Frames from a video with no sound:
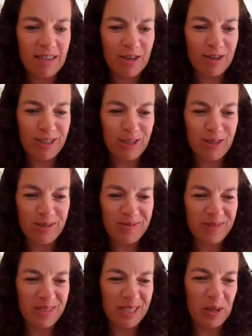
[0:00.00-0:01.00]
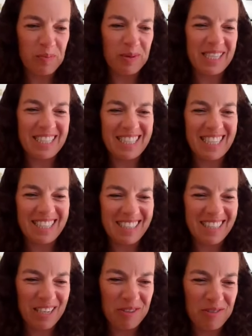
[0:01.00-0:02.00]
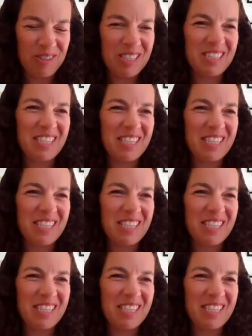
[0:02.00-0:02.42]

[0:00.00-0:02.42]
your adult piece that you're focused